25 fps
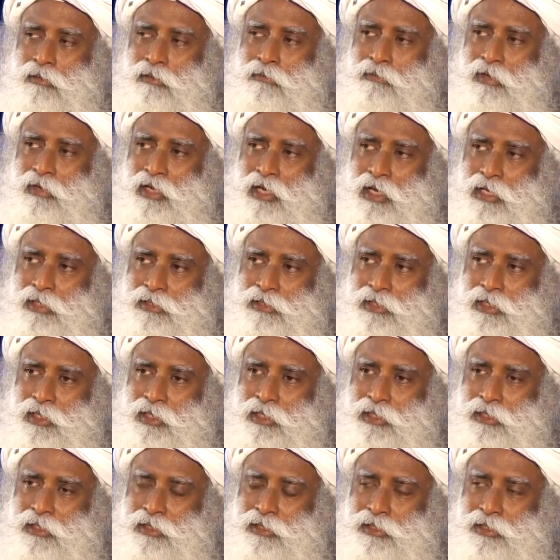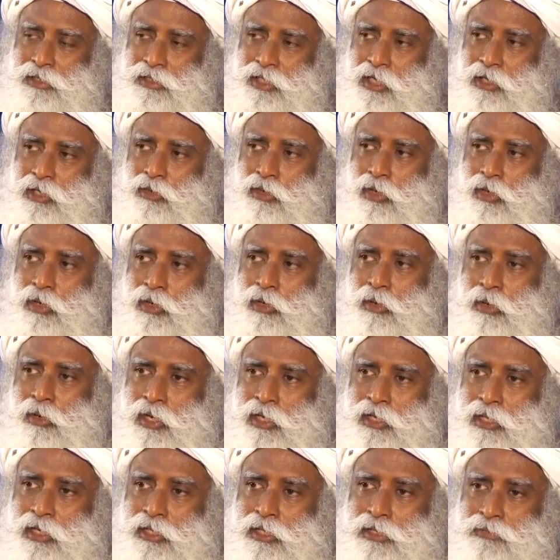When I say it, it's taken on
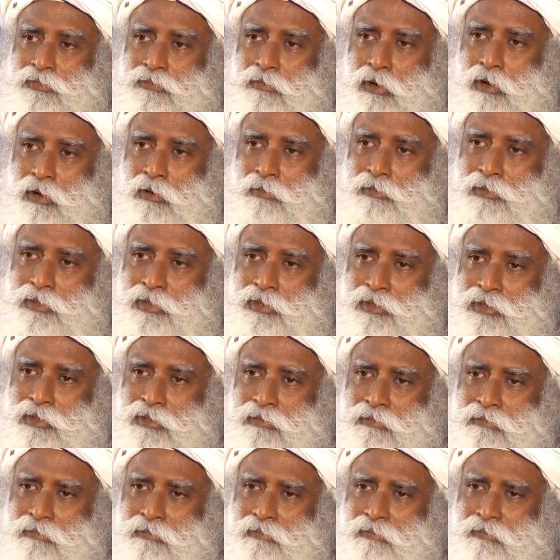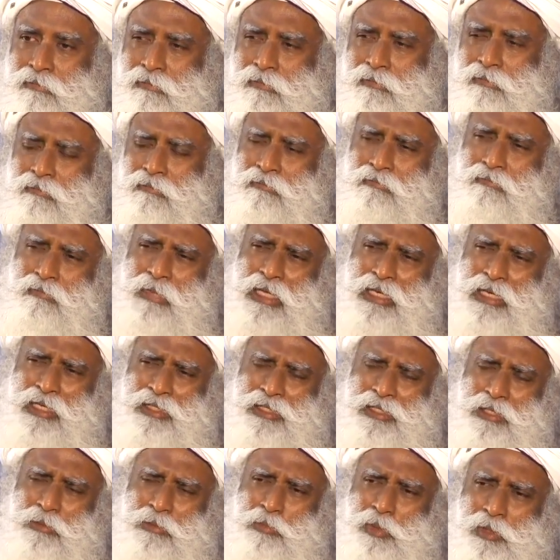horrendous forms, many
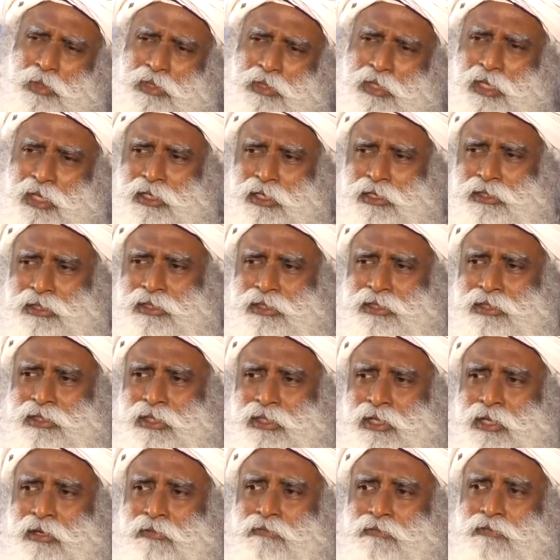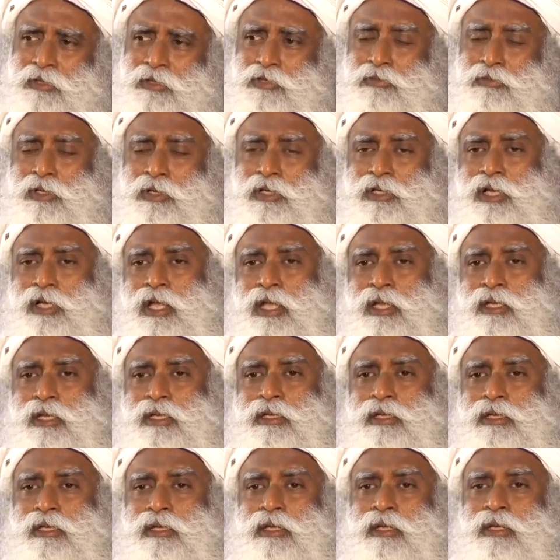simple things which were
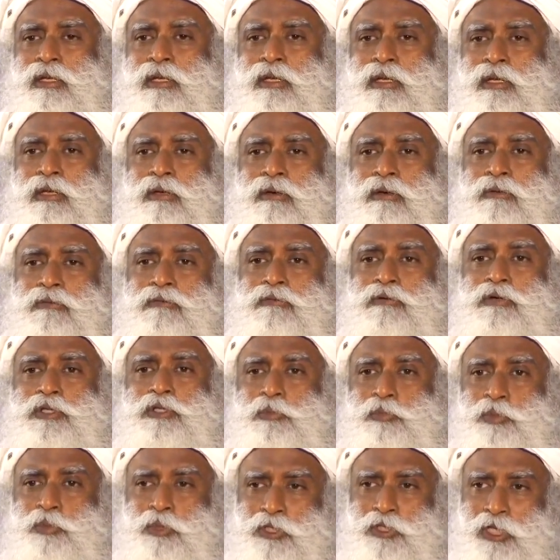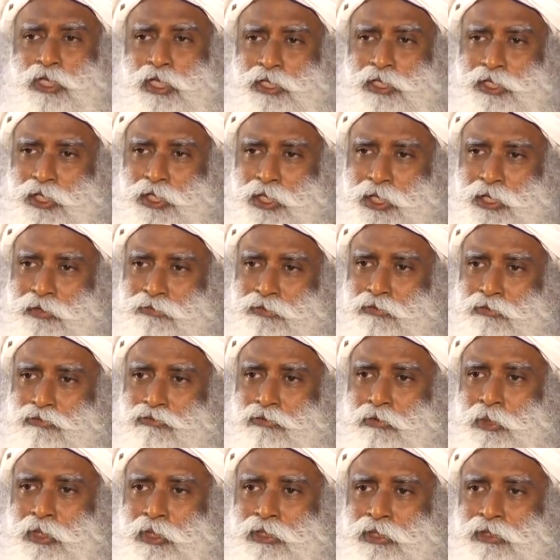done for the protection of the
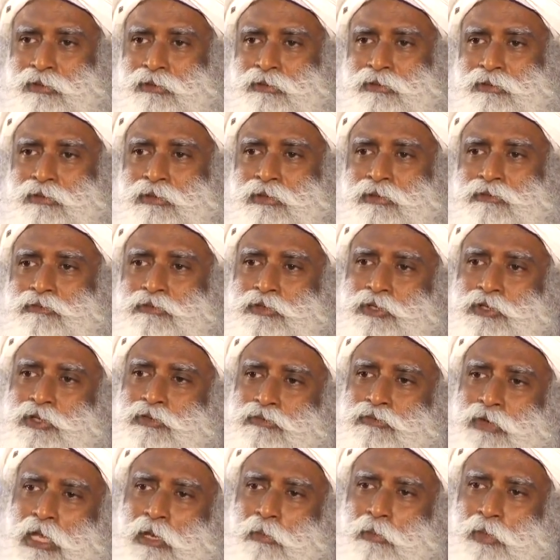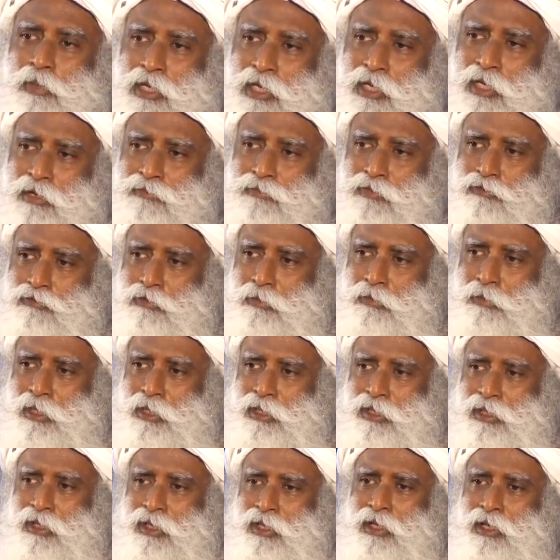woman, for the well-being of the woman,
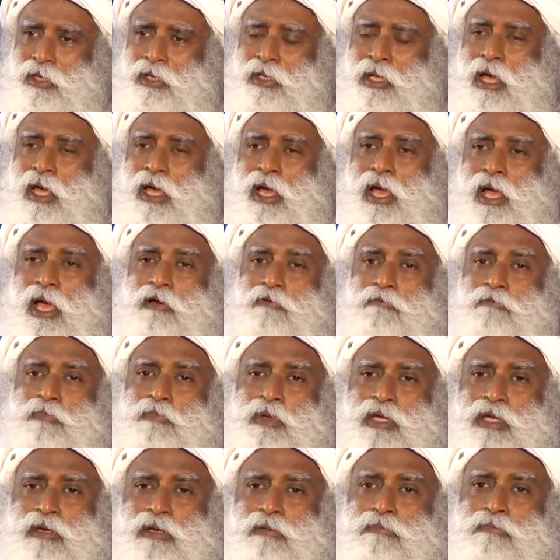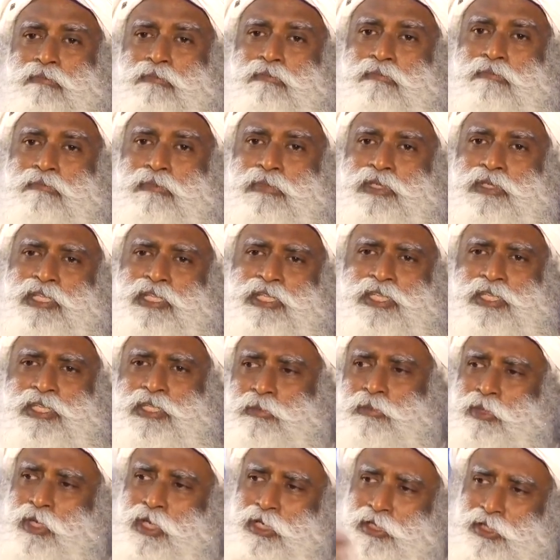have become
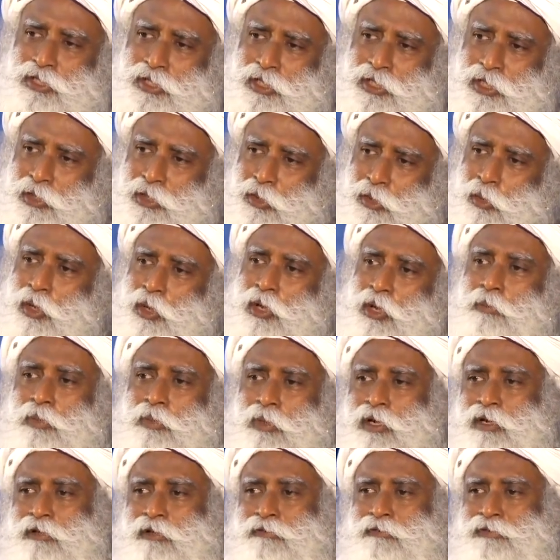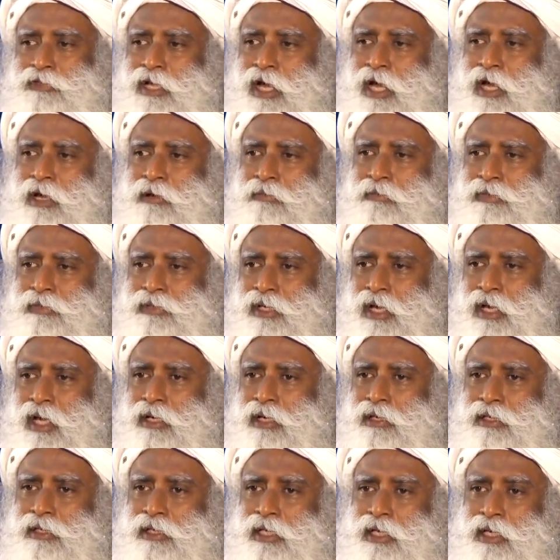discriminatory over a period of times
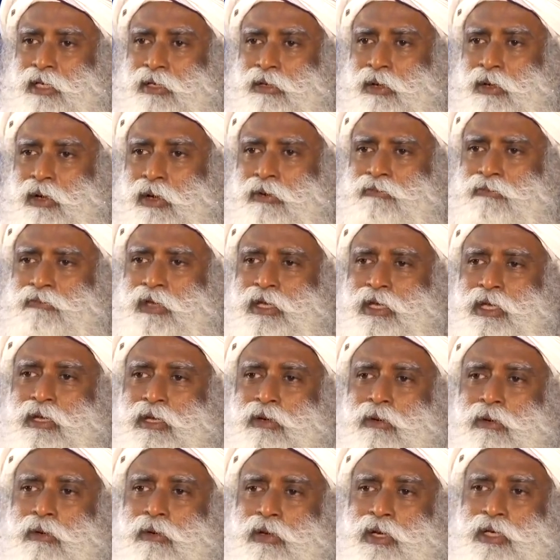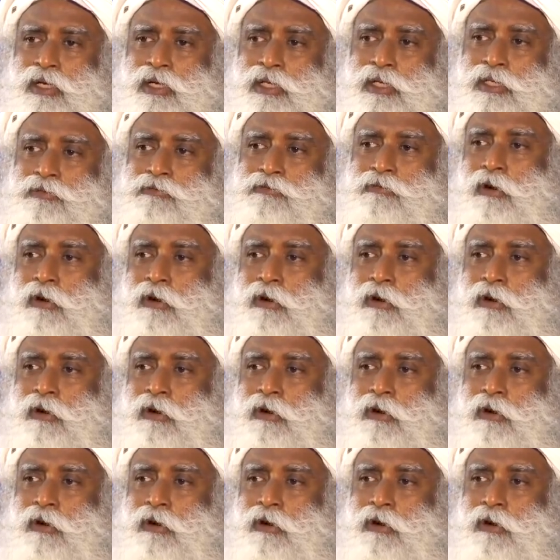and taken on very horrendous